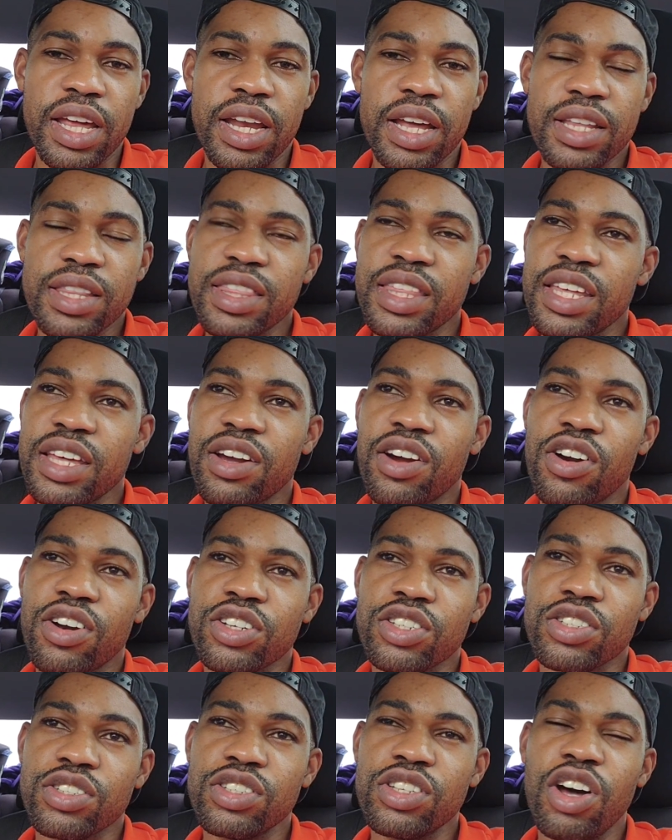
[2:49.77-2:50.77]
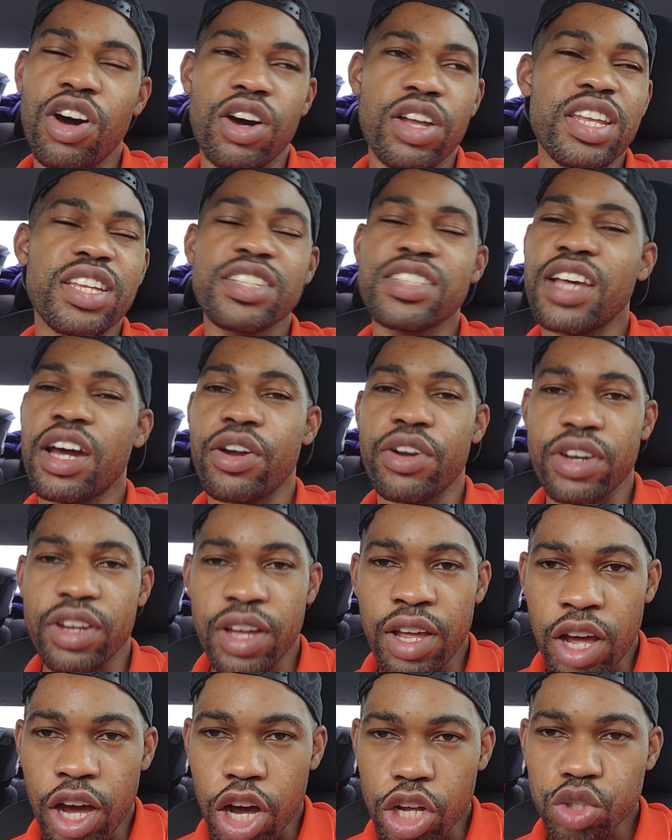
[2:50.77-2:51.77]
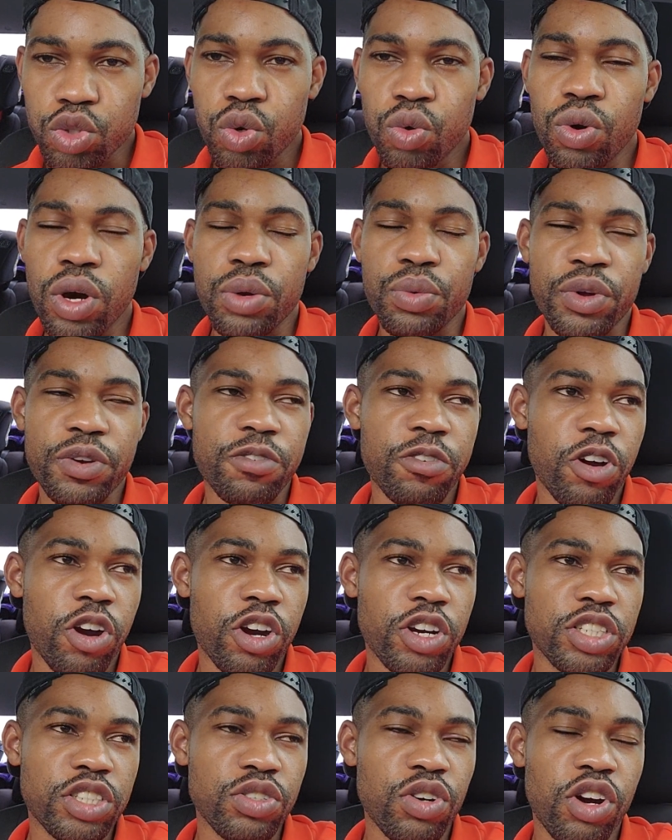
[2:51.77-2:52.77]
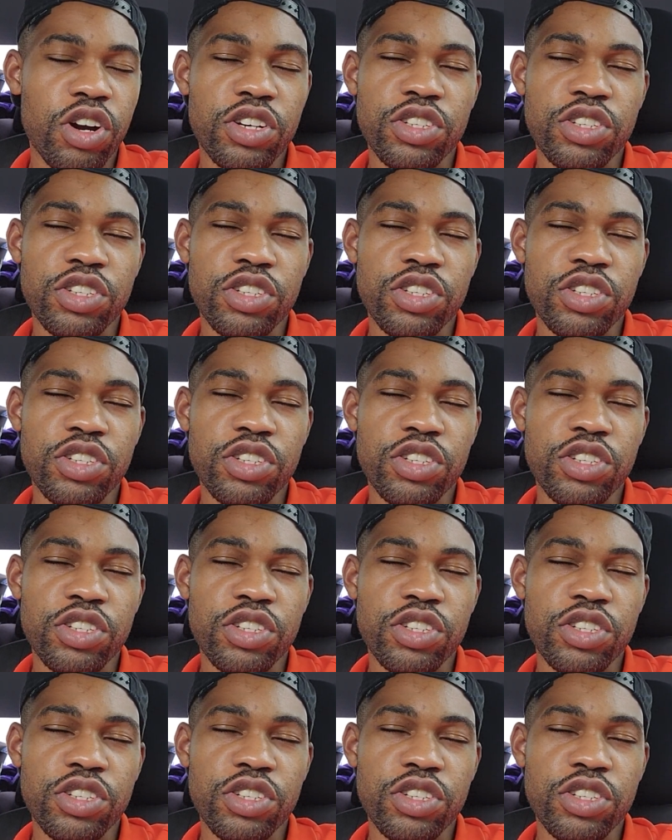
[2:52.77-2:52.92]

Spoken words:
And I think a 2-1 win for Arsenal.